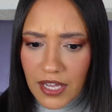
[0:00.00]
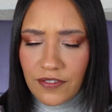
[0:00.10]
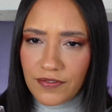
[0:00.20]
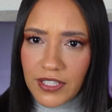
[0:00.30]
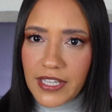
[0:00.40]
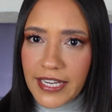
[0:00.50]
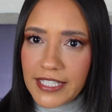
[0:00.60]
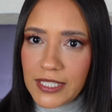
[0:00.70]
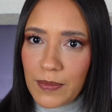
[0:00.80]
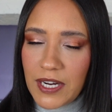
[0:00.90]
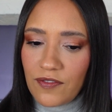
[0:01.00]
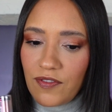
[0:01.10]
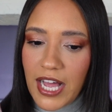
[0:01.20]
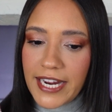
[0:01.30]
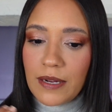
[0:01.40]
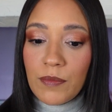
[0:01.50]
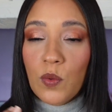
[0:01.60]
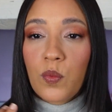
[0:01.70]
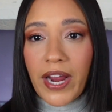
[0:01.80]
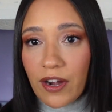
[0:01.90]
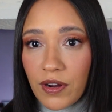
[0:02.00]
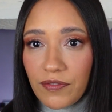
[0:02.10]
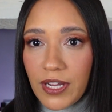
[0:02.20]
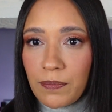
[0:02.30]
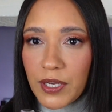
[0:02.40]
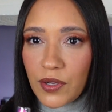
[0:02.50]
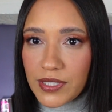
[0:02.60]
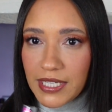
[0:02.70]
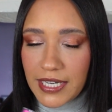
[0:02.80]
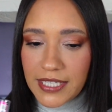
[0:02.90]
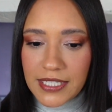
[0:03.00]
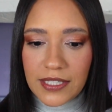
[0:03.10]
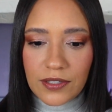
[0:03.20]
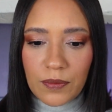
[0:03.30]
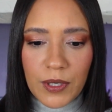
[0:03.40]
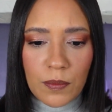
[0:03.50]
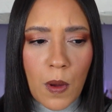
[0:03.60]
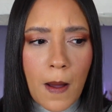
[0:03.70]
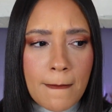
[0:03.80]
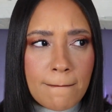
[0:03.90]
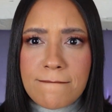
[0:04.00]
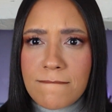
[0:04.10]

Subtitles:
I feel like it's been fine. I'm aware of it because it is a little bit more